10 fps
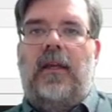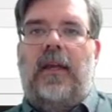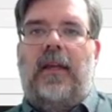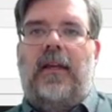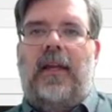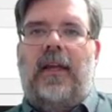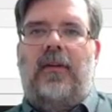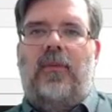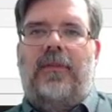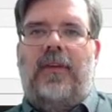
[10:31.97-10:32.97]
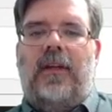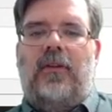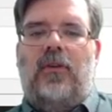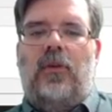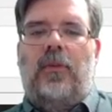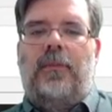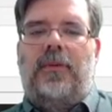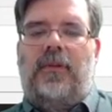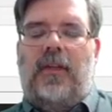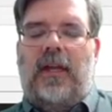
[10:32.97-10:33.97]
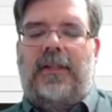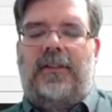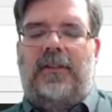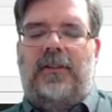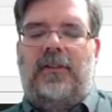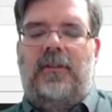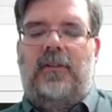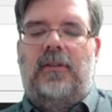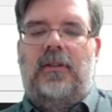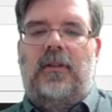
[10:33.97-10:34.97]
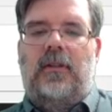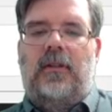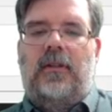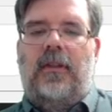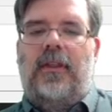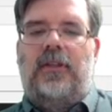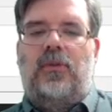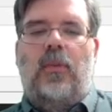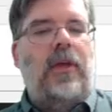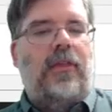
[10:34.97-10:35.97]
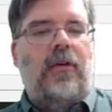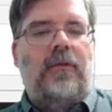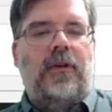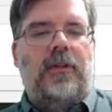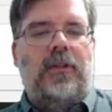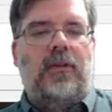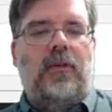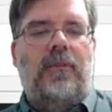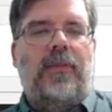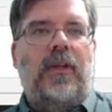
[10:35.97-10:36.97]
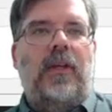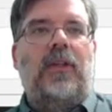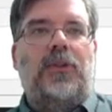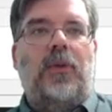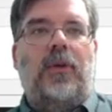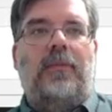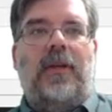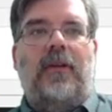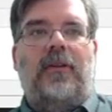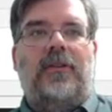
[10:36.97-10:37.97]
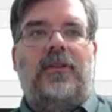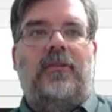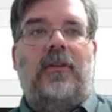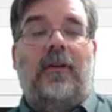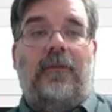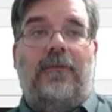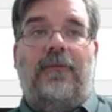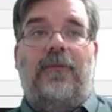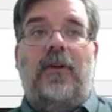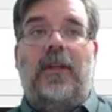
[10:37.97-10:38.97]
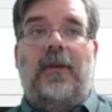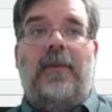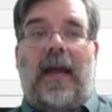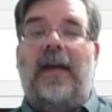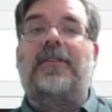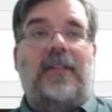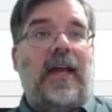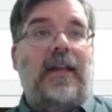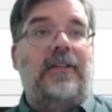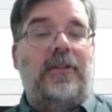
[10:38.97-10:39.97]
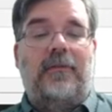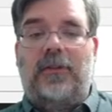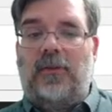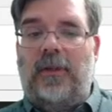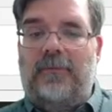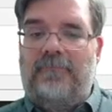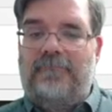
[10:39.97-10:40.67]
and again, we've got to do plus this width over 2, so it appears, fully past that edge of the screen.